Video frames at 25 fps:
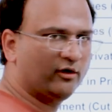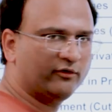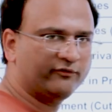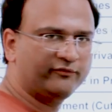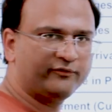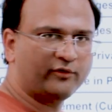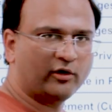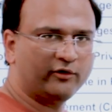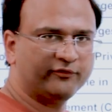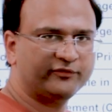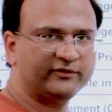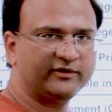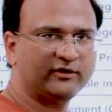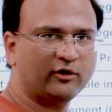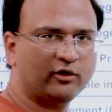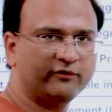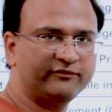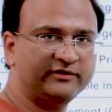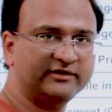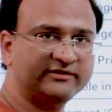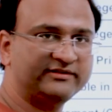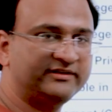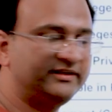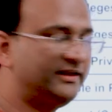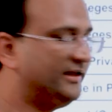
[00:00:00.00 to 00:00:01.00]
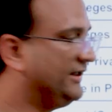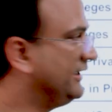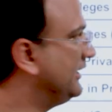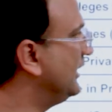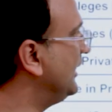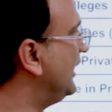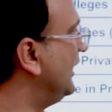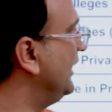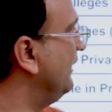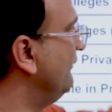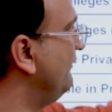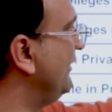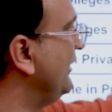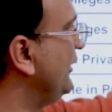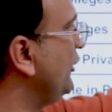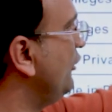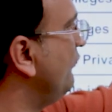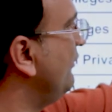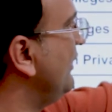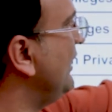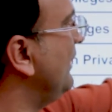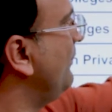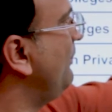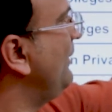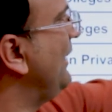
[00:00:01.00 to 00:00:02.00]
Obviously, when
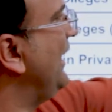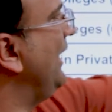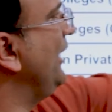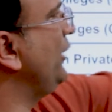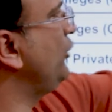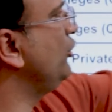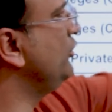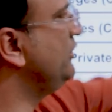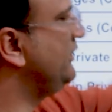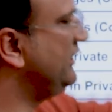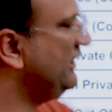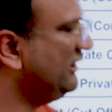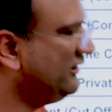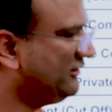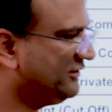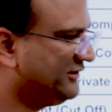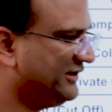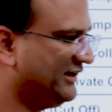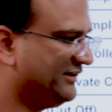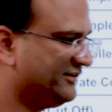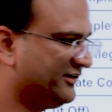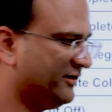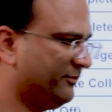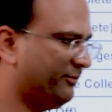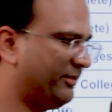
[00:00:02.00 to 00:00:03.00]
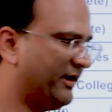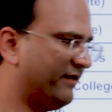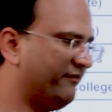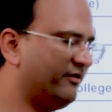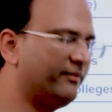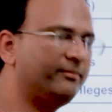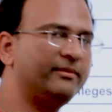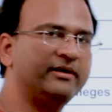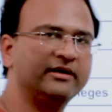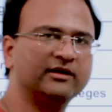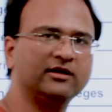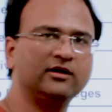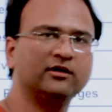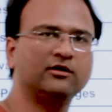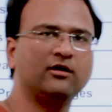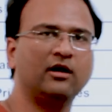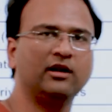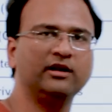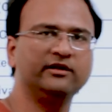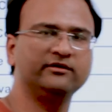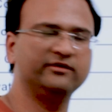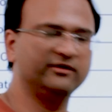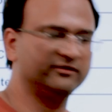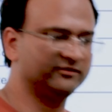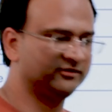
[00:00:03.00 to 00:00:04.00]
you will apply to these seats in private medical
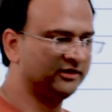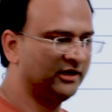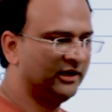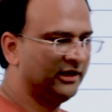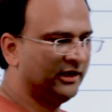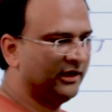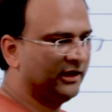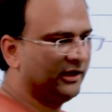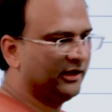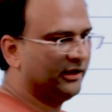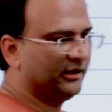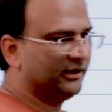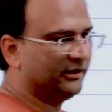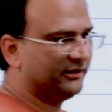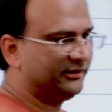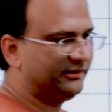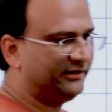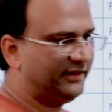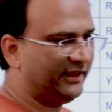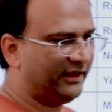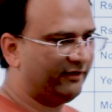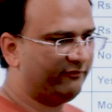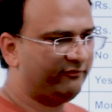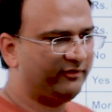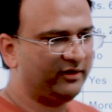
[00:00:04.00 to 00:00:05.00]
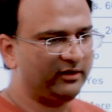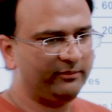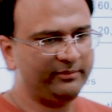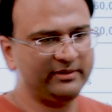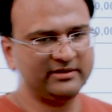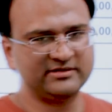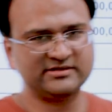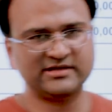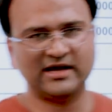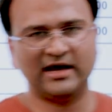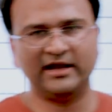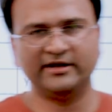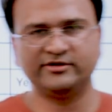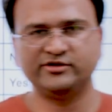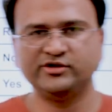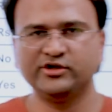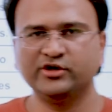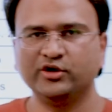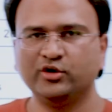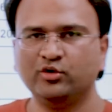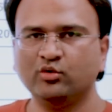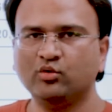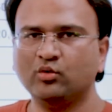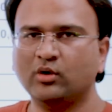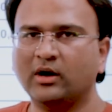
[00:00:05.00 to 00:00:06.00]
colleges, they will be
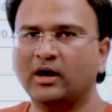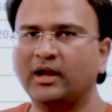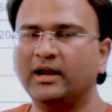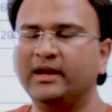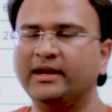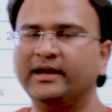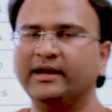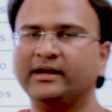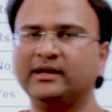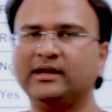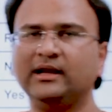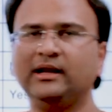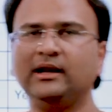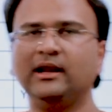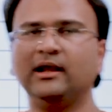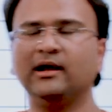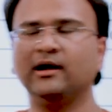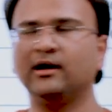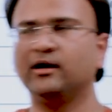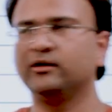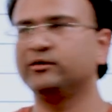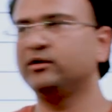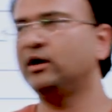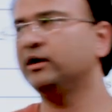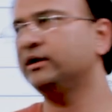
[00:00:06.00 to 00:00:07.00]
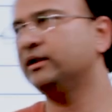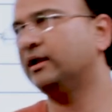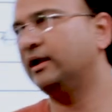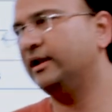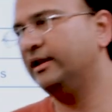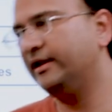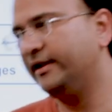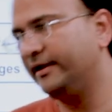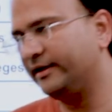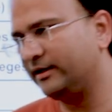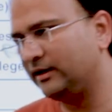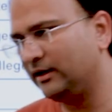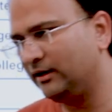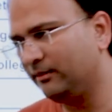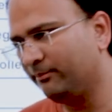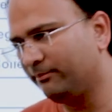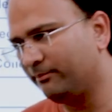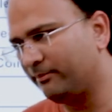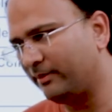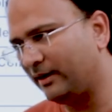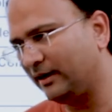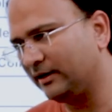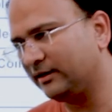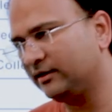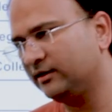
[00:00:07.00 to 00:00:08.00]
charging you a little, not a little,
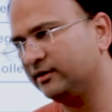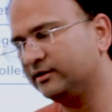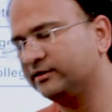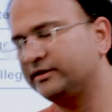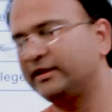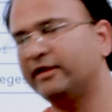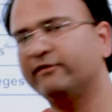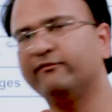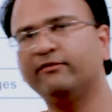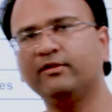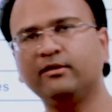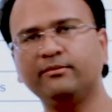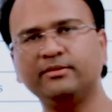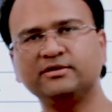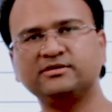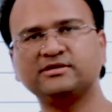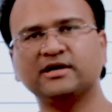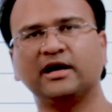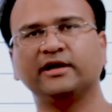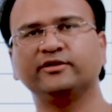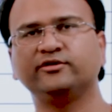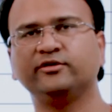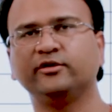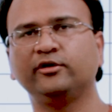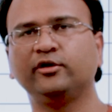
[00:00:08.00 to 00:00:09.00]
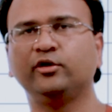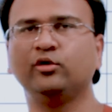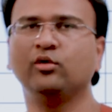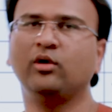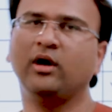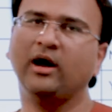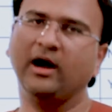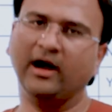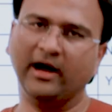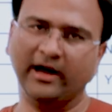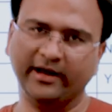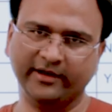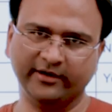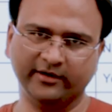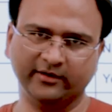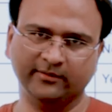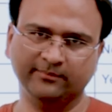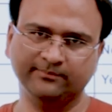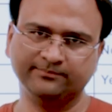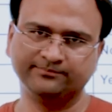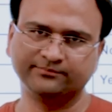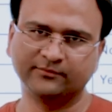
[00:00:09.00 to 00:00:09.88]
but they will be charging you higher.